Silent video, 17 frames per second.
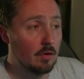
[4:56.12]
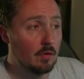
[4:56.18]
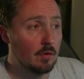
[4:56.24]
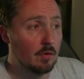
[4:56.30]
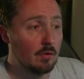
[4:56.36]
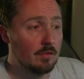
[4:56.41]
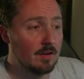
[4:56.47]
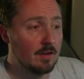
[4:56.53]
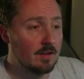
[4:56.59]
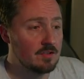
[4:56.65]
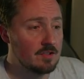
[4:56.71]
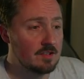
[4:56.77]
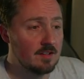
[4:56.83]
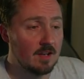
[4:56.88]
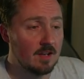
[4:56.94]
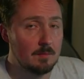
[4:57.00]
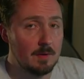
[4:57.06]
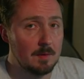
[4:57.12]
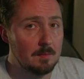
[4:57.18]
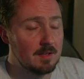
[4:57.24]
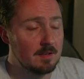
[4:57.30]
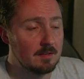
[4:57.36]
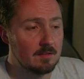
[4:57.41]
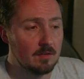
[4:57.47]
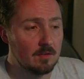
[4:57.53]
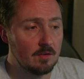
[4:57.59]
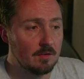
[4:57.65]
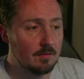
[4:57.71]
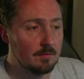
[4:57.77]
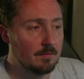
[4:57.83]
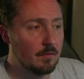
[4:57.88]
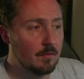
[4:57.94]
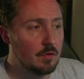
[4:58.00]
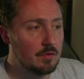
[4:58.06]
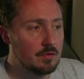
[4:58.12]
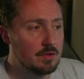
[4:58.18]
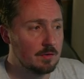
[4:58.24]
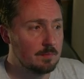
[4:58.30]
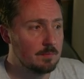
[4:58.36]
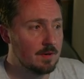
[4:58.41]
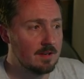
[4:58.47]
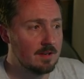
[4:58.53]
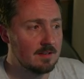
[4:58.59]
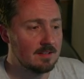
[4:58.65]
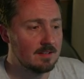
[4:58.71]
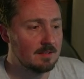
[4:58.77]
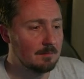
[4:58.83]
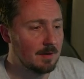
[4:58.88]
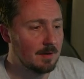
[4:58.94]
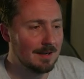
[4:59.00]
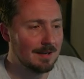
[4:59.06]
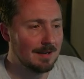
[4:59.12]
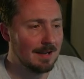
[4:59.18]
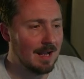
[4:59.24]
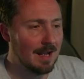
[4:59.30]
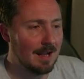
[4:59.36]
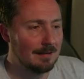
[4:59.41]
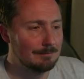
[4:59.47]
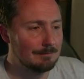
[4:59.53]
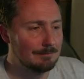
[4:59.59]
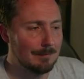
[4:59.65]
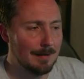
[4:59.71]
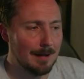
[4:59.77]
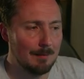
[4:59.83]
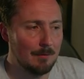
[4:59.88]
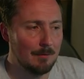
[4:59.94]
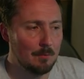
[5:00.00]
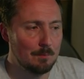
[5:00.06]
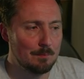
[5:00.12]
over it just now. Maybe you're talking future pricing, but I'm not.